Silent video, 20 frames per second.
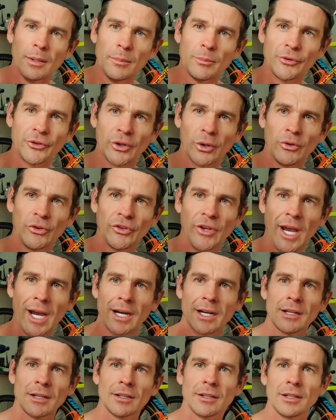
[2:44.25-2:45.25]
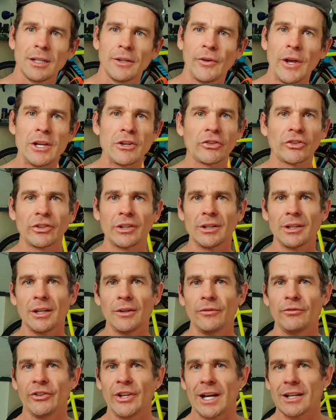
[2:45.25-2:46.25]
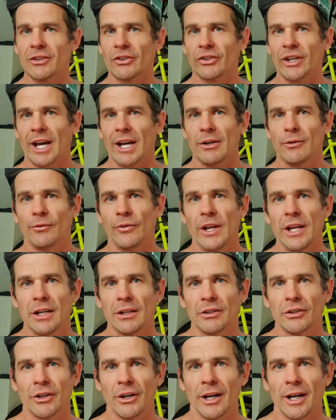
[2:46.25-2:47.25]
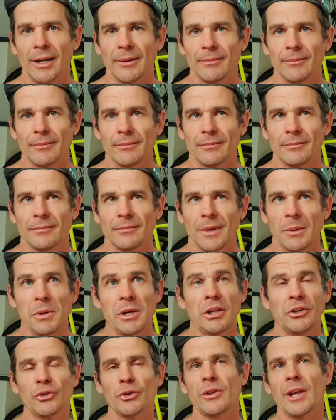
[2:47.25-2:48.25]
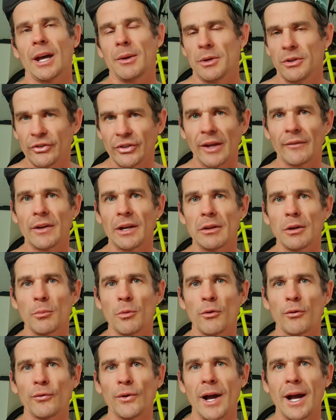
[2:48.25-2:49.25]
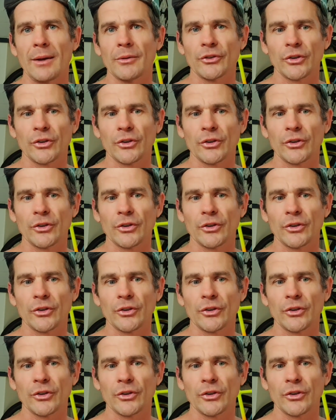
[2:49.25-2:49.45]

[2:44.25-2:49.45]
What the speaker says: So Zach, if Zach just ate a vegan diet, and he could do that, he just had to eat a lot more fat.